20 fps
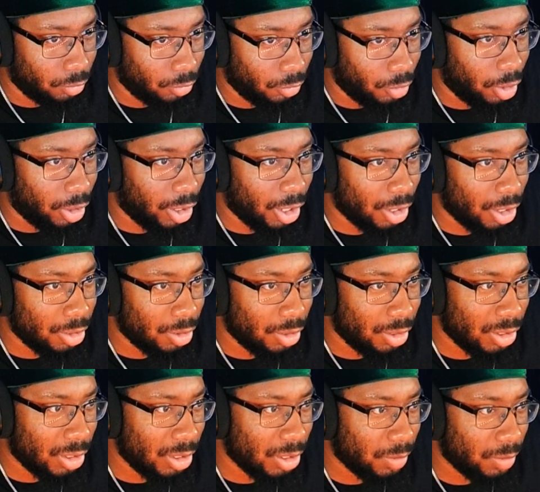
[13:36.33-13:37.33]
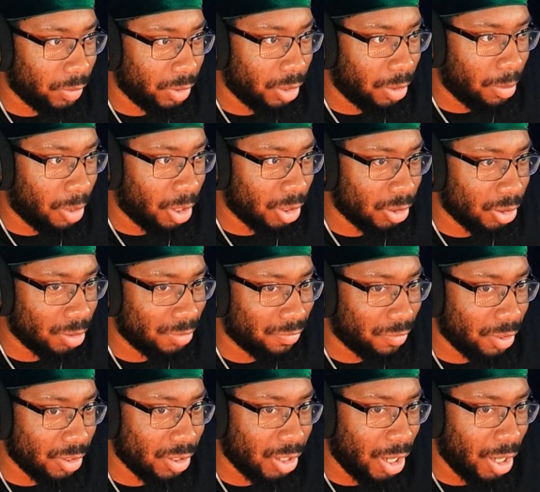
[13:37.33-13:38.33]
Okay, so this is when the monsters
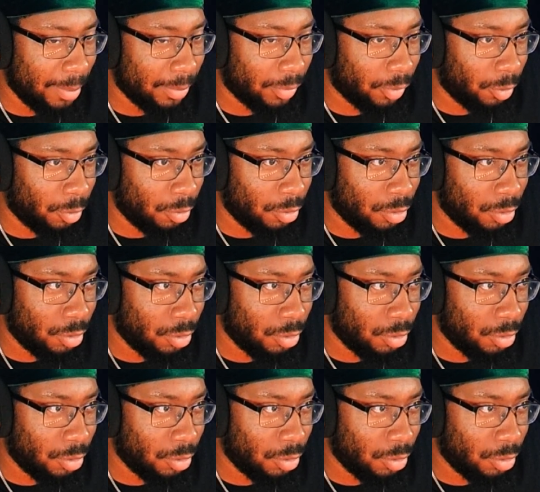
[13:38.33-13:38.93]
first came through.